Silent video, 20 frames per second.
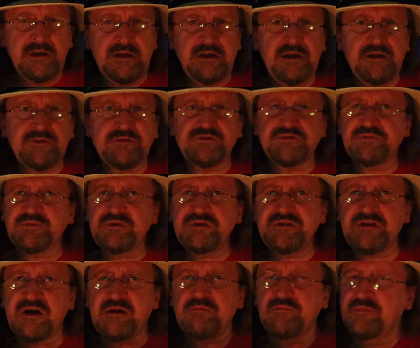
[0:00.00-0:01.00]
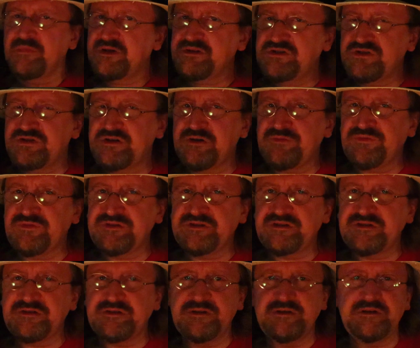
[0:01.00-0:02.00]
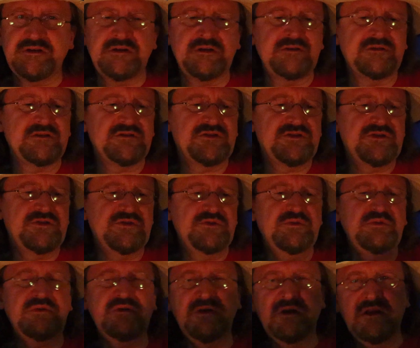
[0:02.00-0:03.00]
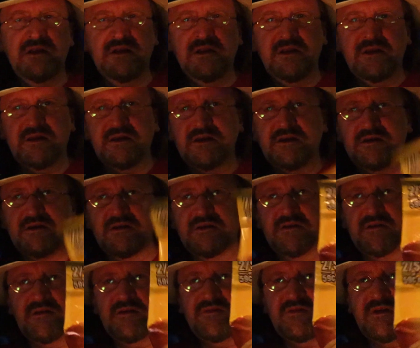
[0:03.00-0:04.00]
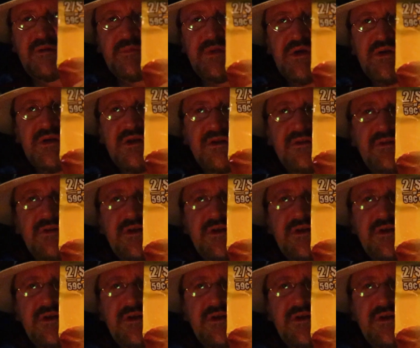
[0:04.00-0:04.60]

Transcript: and there's really not much difference in the two. In the American